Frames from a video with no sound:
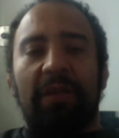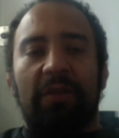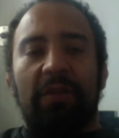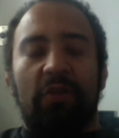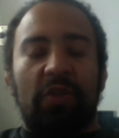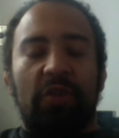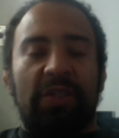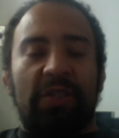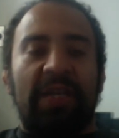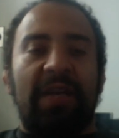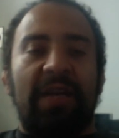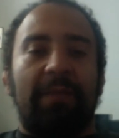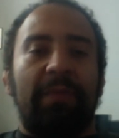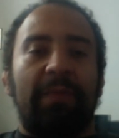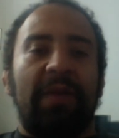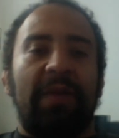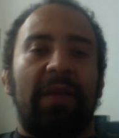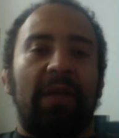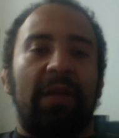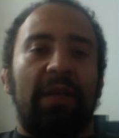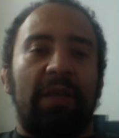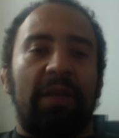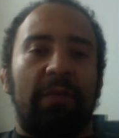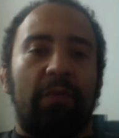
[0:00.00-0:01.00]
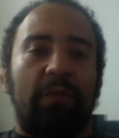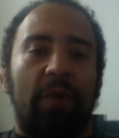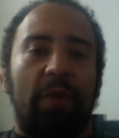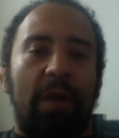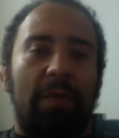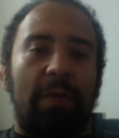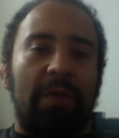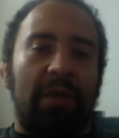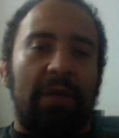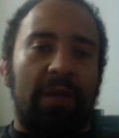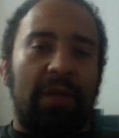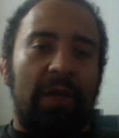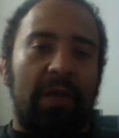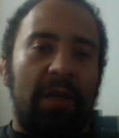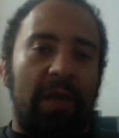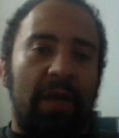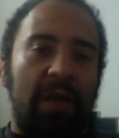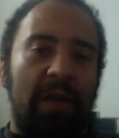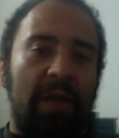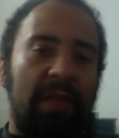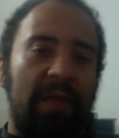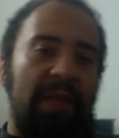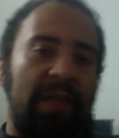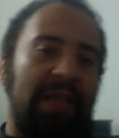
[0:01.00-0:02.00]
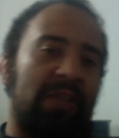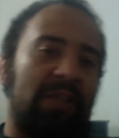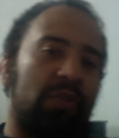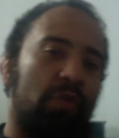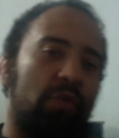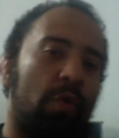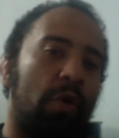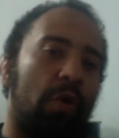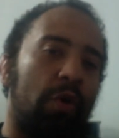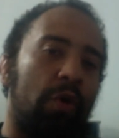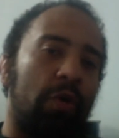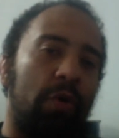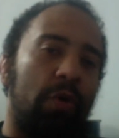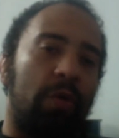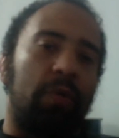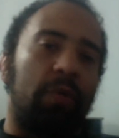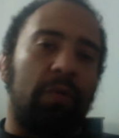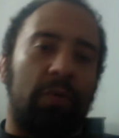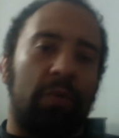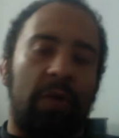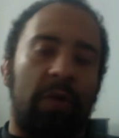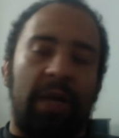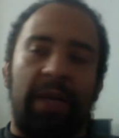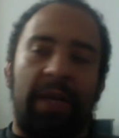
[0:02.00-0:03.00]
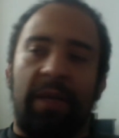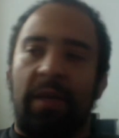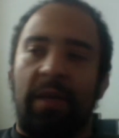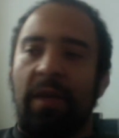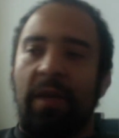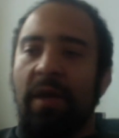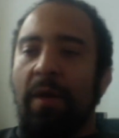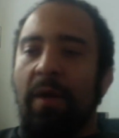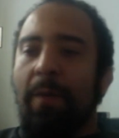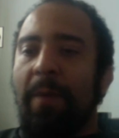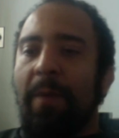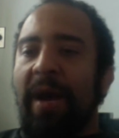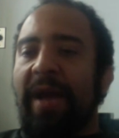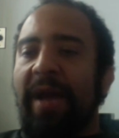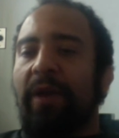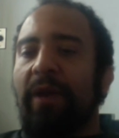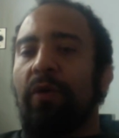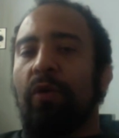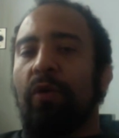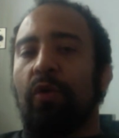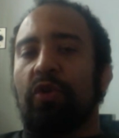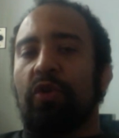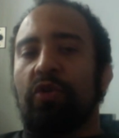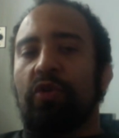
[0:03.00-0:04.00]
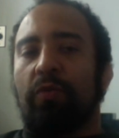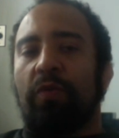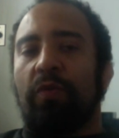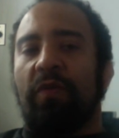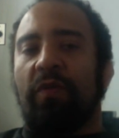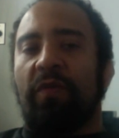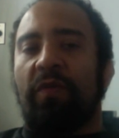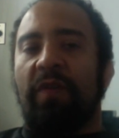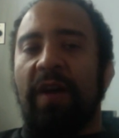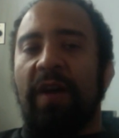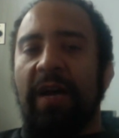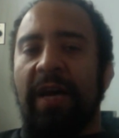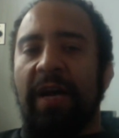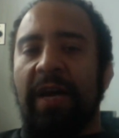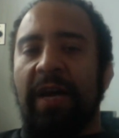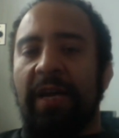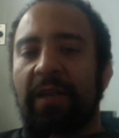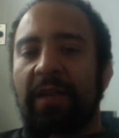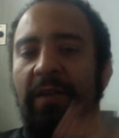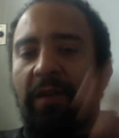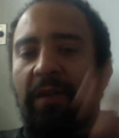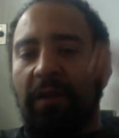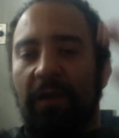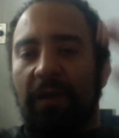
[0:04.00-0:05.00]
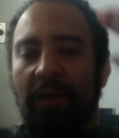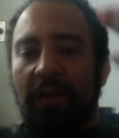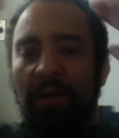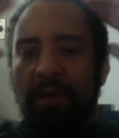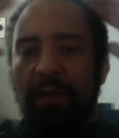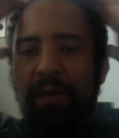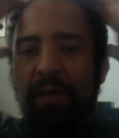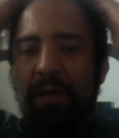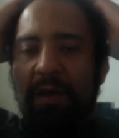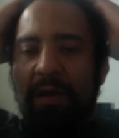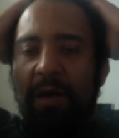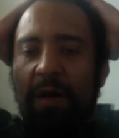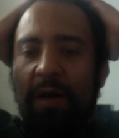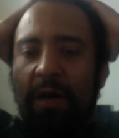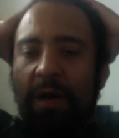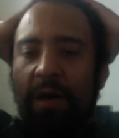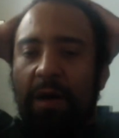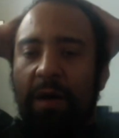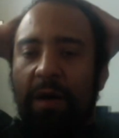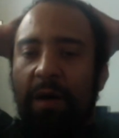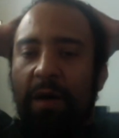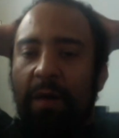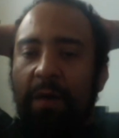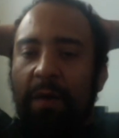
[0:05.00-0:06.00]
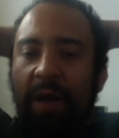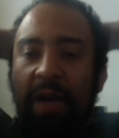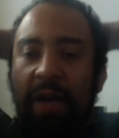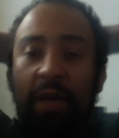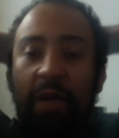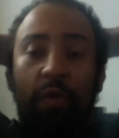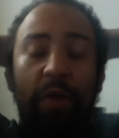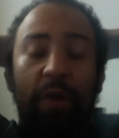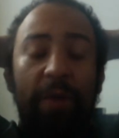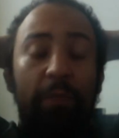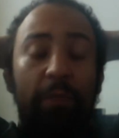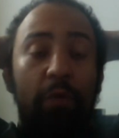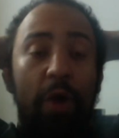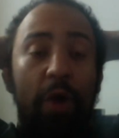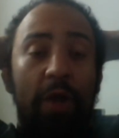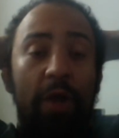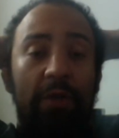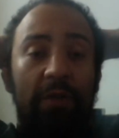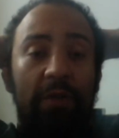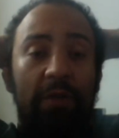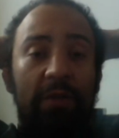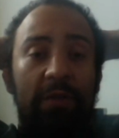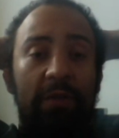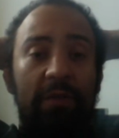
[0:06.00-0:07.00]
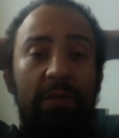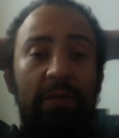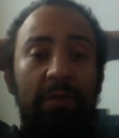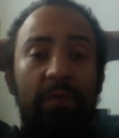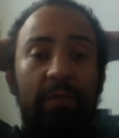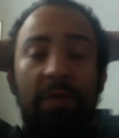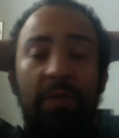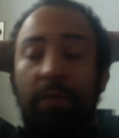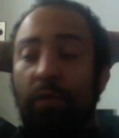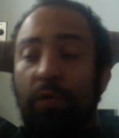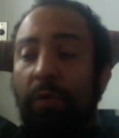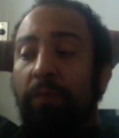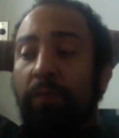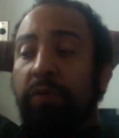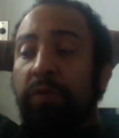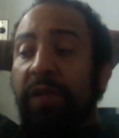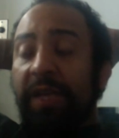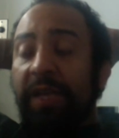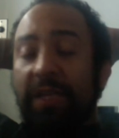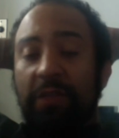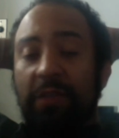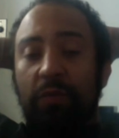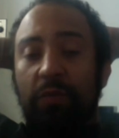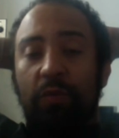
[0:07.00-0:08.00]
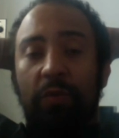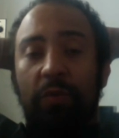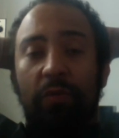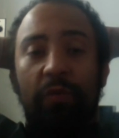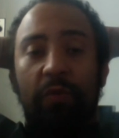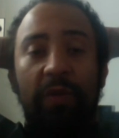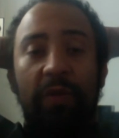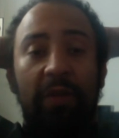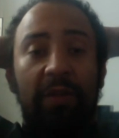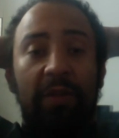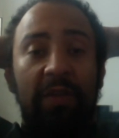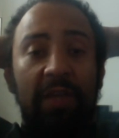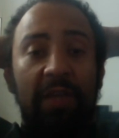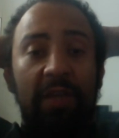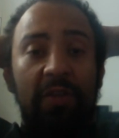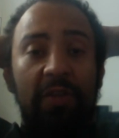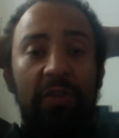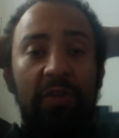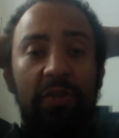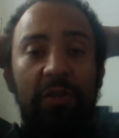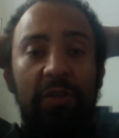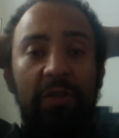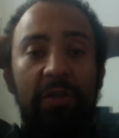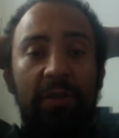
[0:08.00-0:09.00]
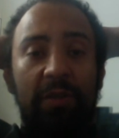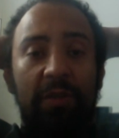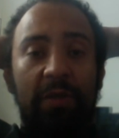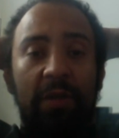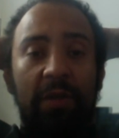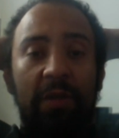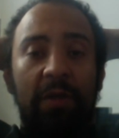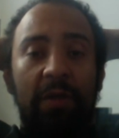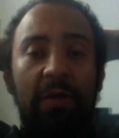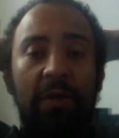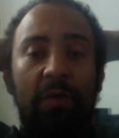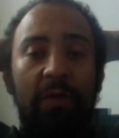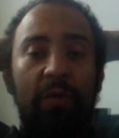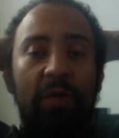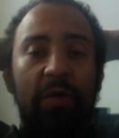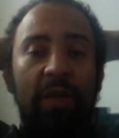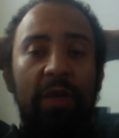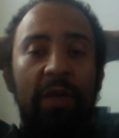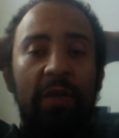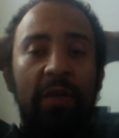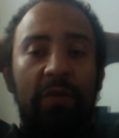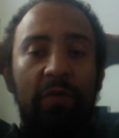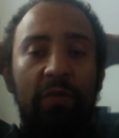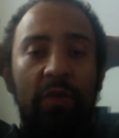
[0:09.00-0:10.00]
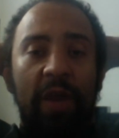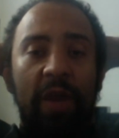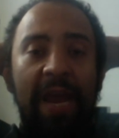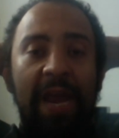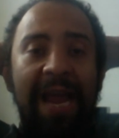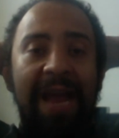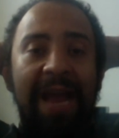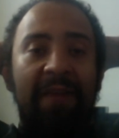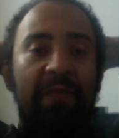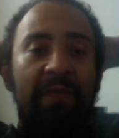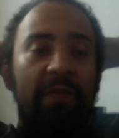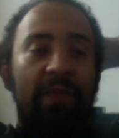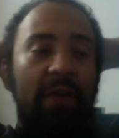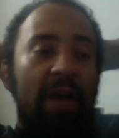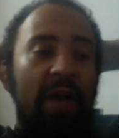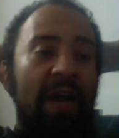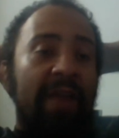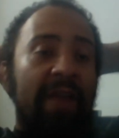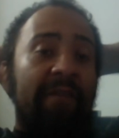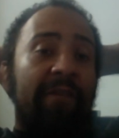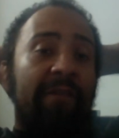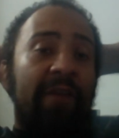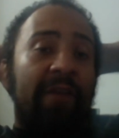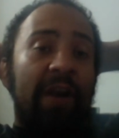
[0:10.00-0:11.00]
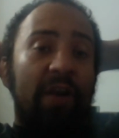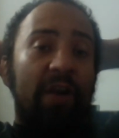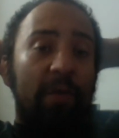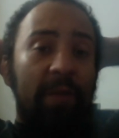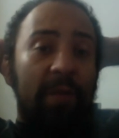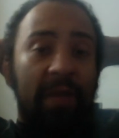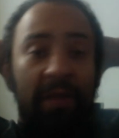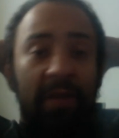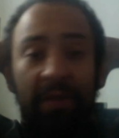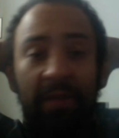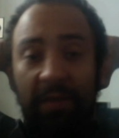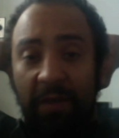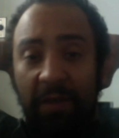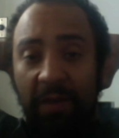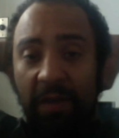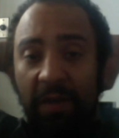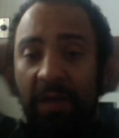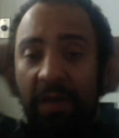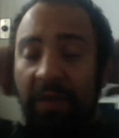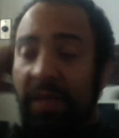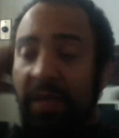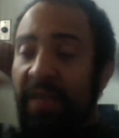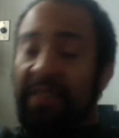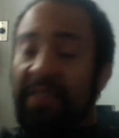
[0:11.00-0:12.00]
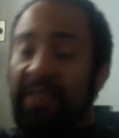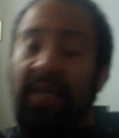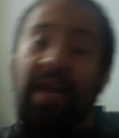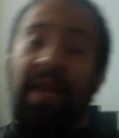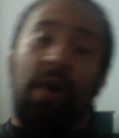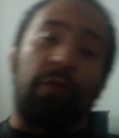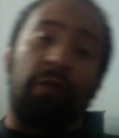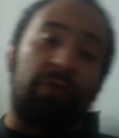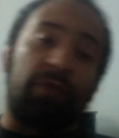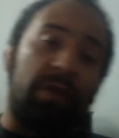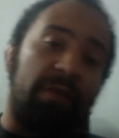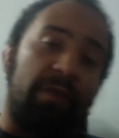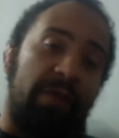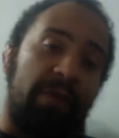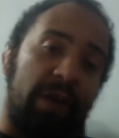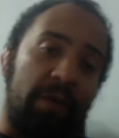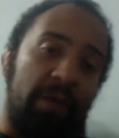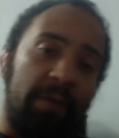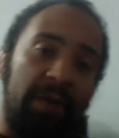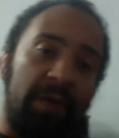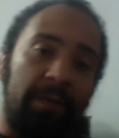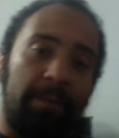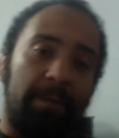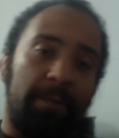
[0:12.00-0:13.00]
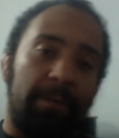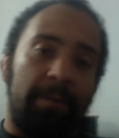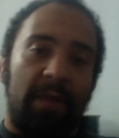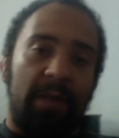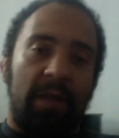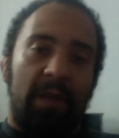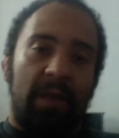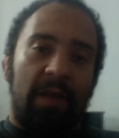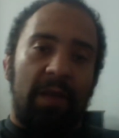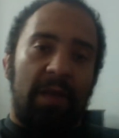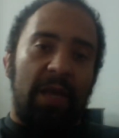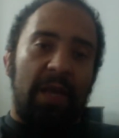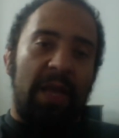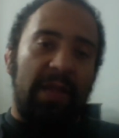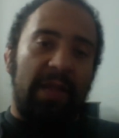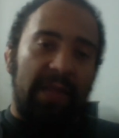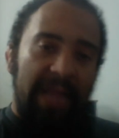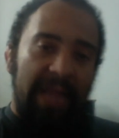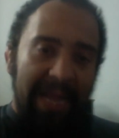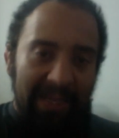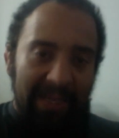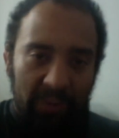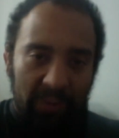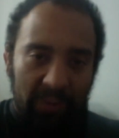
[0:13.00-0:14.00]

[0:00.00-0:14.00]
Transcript: sustainability probably that's our goal, right? My goal is to provide uh, a great product. People are pleased with what we teach, you know, mm -hmm. and to have an environment that's a healthy environment, and yeah. that's